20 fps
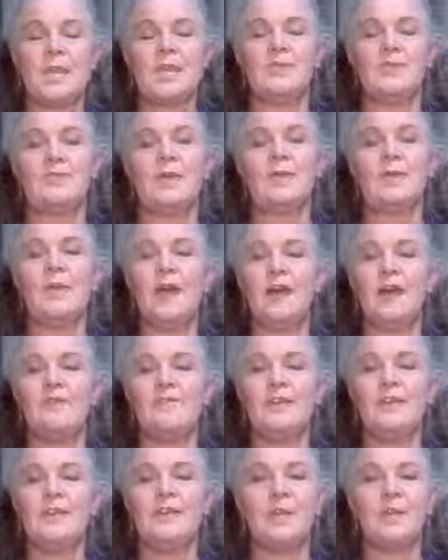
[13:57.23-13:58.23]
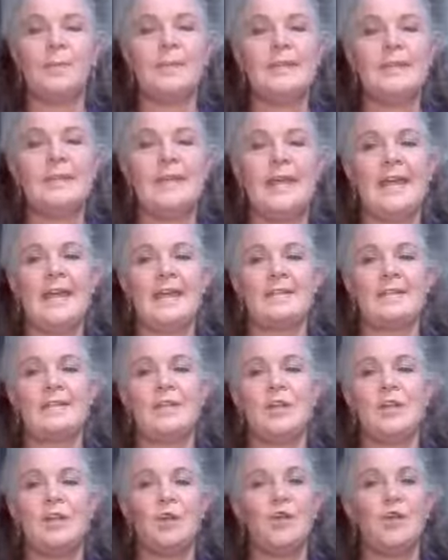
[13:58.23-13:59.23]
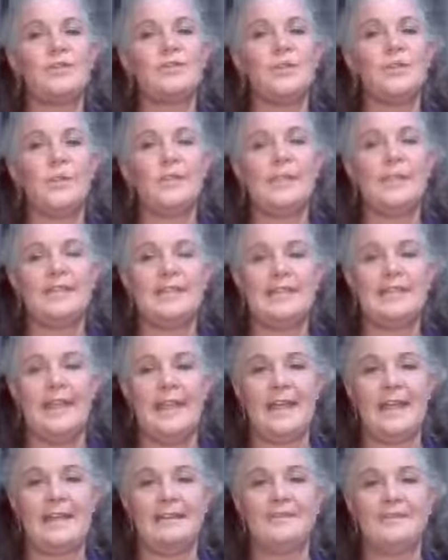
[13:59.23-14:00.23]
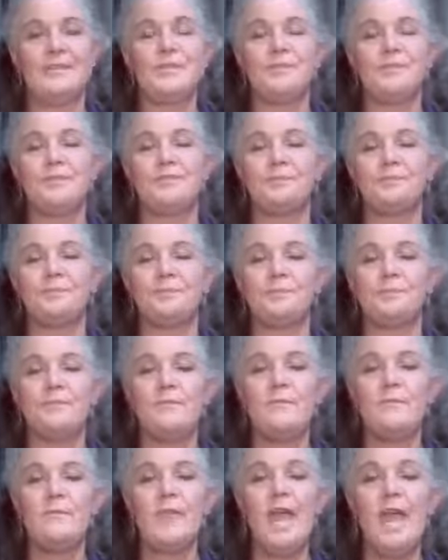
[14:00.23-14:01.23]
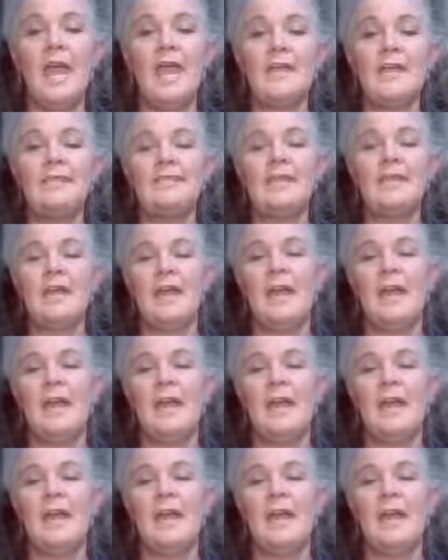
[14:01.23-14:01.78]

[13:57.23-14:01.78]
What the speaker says: so we have a dominant hand and a non-dominant hand, and